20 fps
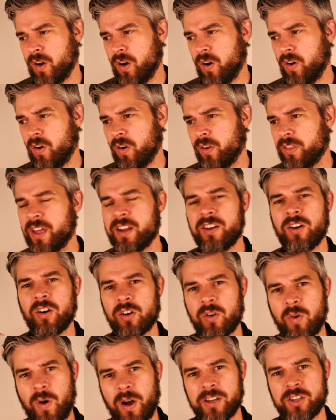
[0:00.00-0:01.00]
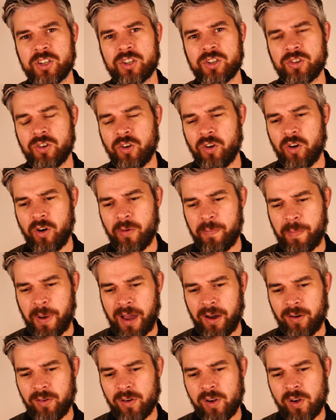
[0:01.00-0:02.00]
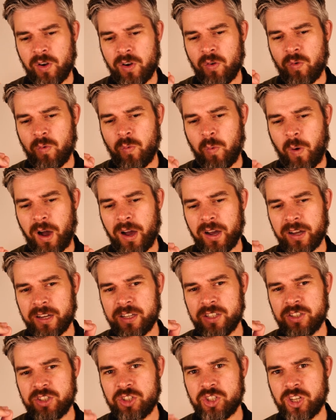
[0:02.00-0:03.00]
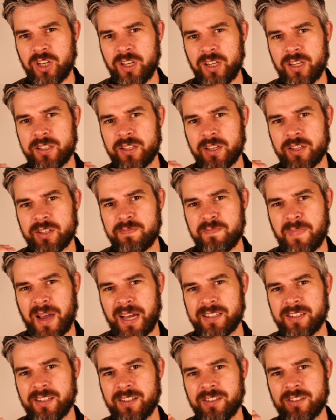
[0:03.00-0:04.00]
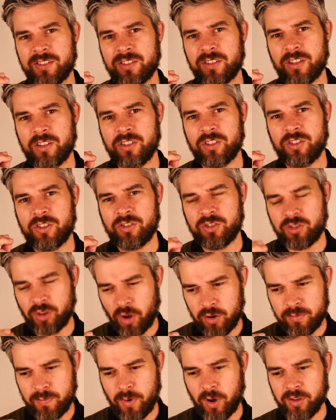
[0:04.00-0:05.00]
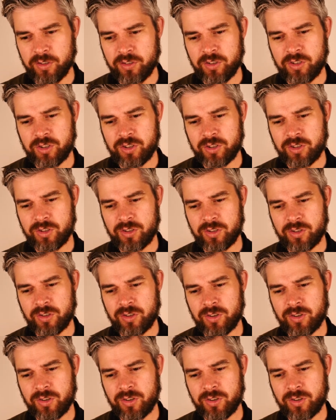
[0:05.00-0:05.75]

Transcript: or they're not quite sure about why Jesus matters so much.